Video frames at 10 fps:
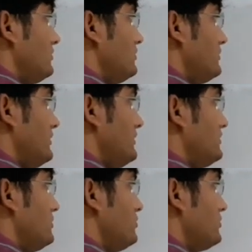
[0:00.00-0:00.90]
say this
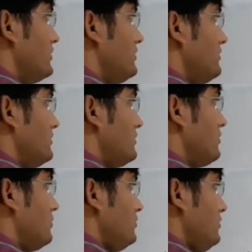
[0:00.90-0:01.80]
is your z equal
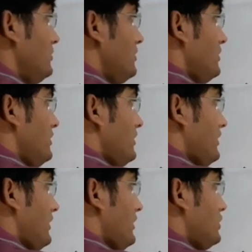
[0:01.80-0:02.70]
to
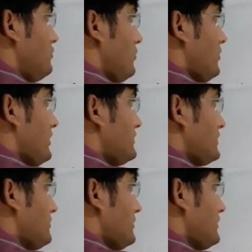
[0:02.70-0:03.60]
a e to the power hx
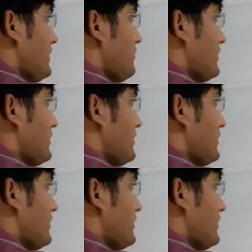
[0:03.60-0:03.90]
plus ky.